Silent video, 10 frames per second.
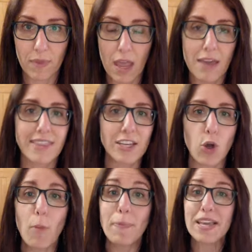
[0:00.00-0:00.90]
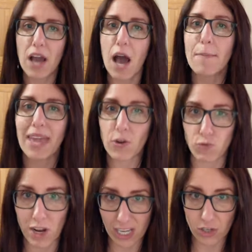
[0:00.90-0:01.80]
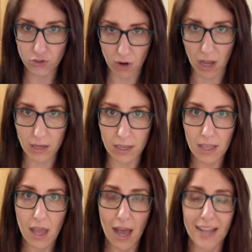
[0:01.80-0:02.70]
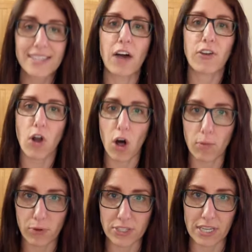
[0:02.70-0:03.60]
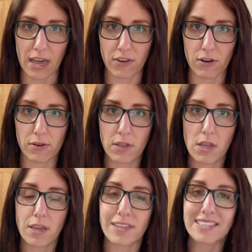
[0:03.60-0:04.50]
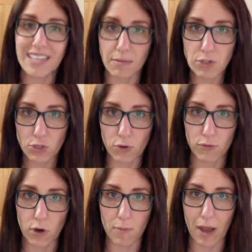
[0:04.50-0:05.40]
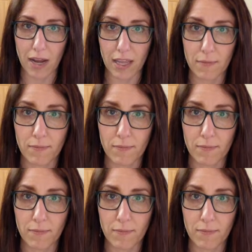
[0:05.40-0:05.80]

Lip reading: They don't become a running truck until they're all put together. The same is true for our body.